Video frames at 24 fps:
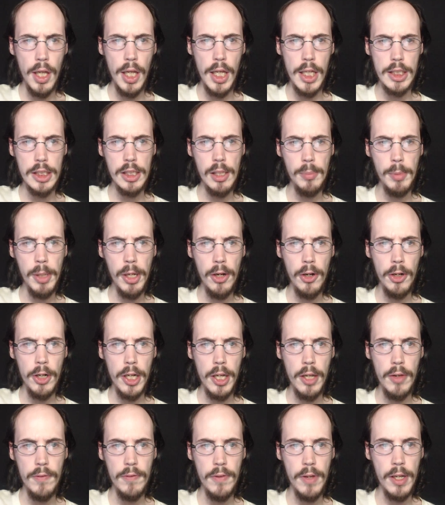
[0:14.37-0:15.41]
It's not my
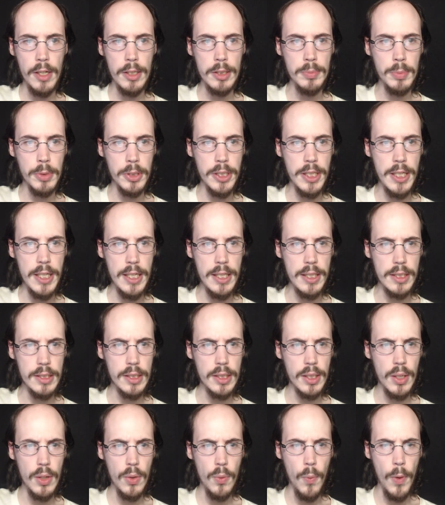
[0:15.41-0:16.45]
area of expertise.
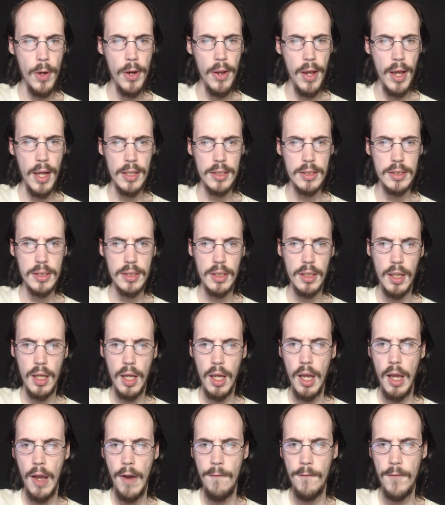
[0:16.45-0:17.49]
Why do you ask?
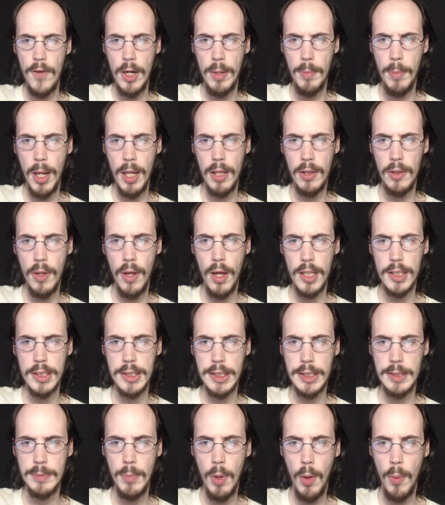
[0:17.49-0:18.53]
A friend of mine
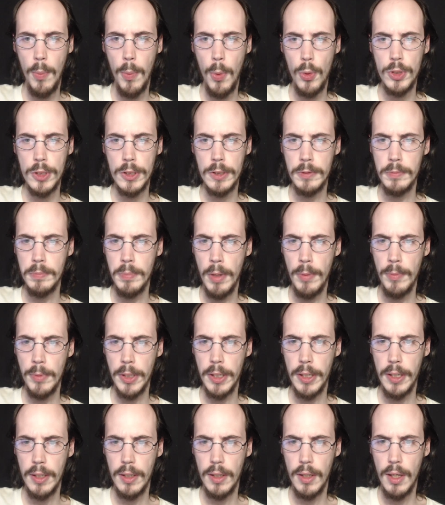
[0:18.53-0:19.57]
lost a small portion of his
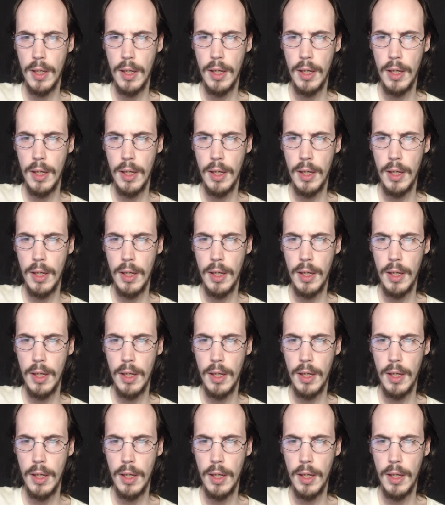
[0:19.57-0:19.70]
memory.